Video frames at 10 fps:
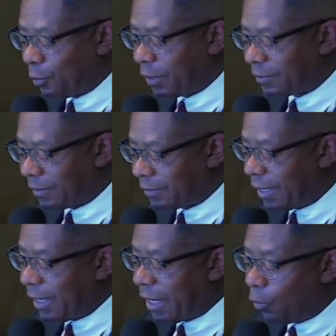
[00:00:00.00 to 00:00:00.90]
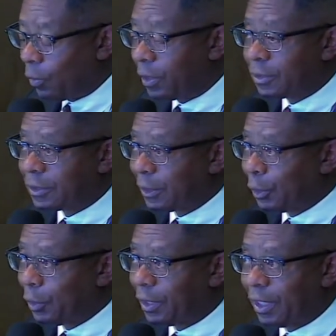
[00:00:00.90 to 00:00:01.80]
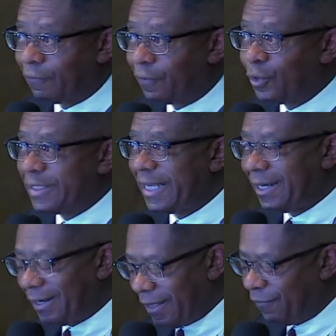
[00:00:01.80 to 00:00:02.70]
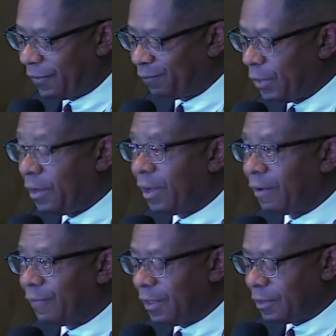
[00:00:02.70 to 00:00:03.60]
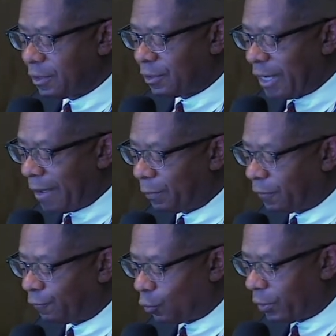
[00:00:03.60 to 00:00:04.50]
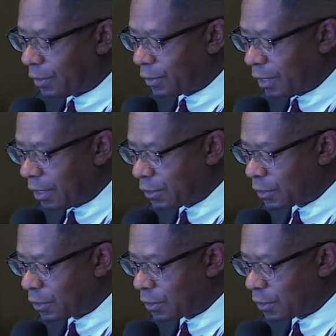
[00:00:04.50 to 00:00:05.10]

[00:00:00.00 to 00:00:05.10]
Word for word: But today I want us to look at verse 11 of this chapter, for it says,